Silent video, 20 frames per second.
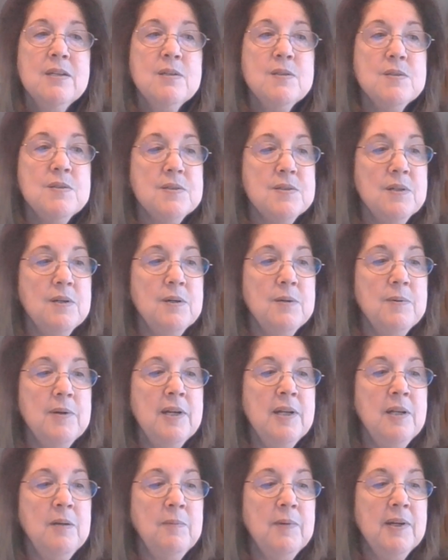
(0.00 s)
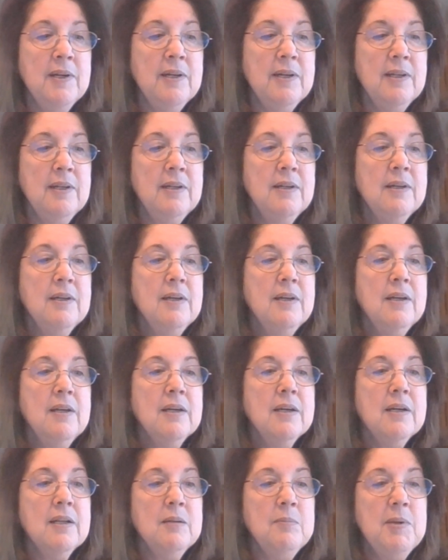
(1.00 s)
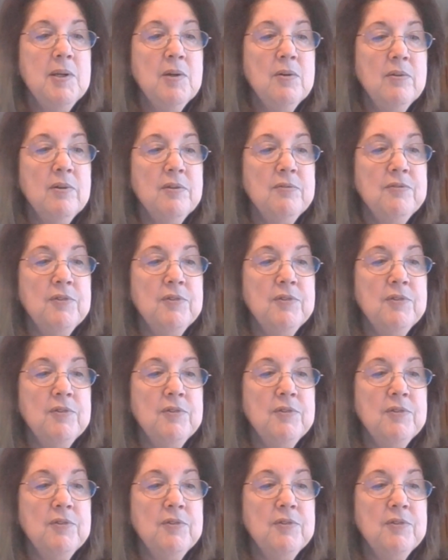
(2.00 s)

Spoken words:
So anyway, going to be going